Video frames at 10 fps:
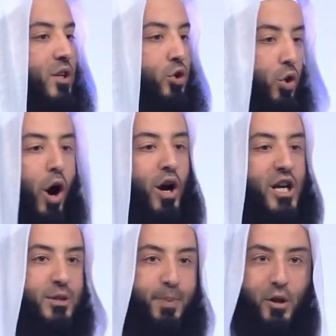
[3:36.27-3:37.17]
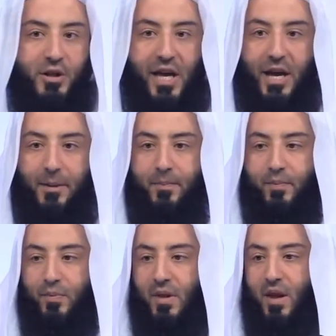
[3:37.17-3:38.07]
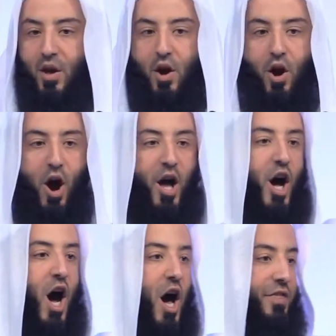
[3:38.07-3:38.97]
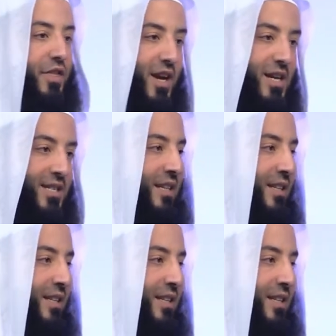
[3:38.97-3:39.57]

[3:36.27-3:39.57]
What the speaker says: tallest building on earth is in